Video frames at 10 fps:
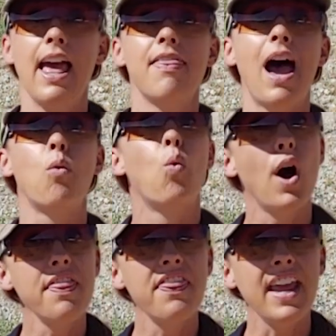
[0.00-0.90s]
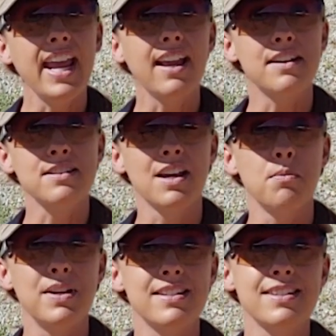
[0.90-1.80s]
That one thing is going
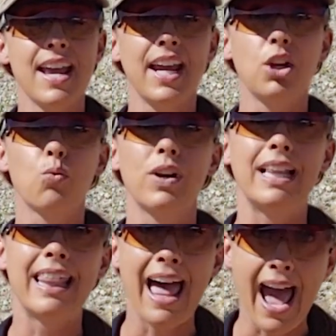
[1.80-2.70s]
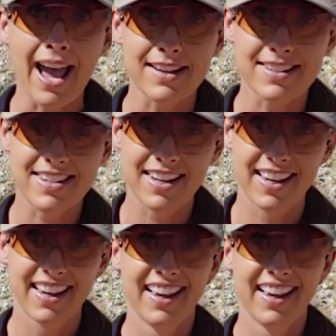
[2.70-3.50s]
to be staying relaxed